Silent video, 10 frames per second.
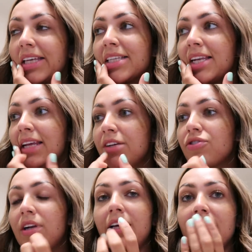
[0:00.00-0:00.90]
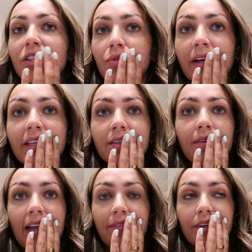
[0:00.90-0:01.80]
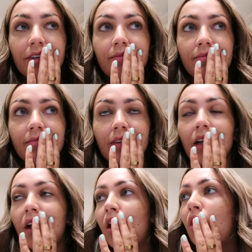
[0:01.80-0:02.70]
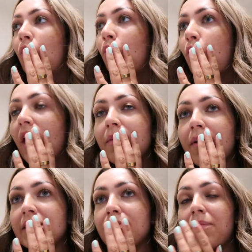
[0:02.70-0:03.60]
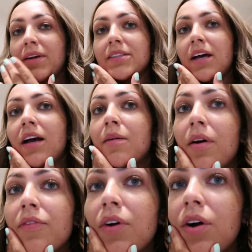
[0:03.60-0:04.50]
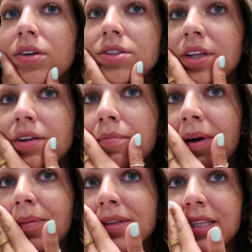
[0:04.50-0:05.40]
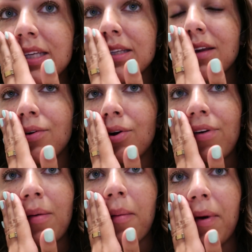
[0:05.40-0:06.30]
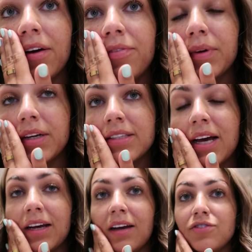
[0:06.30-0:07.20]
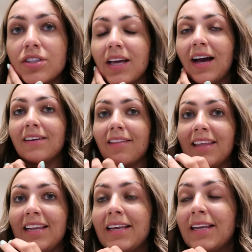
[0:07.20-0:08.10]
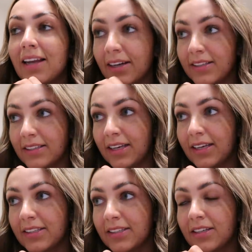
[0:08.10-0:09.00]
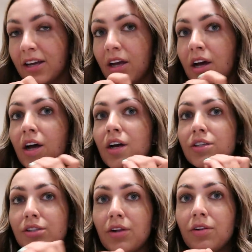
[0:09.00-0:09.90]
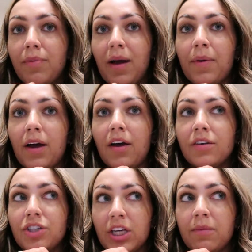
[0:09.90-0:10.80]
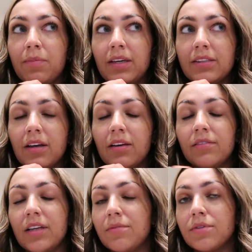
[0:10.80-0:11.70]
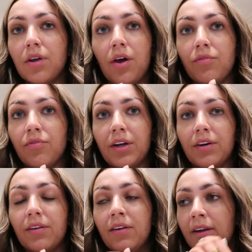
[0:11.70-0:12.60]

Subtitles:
it's literally 20 to 11, way past my bedtime. I've got salt and pepper seasoning all around my mouth because I have just had the nicest salt and pepper chicken pizza. It was unreal.